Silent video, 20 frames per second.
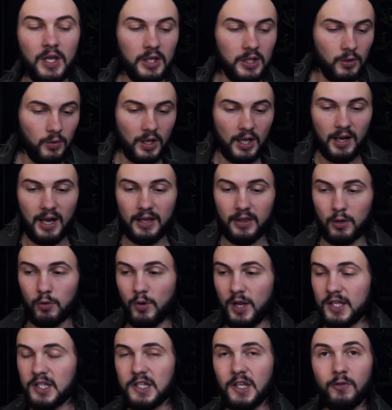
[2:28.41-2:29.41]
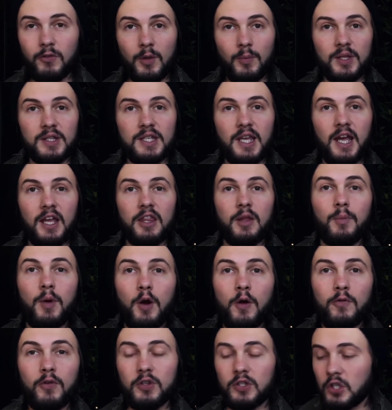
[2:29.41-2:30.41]
You collect the rest of them and turn them
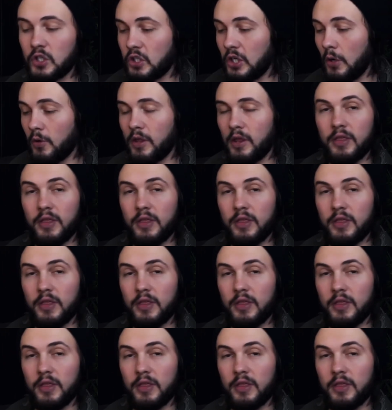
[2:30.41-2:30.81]
over to show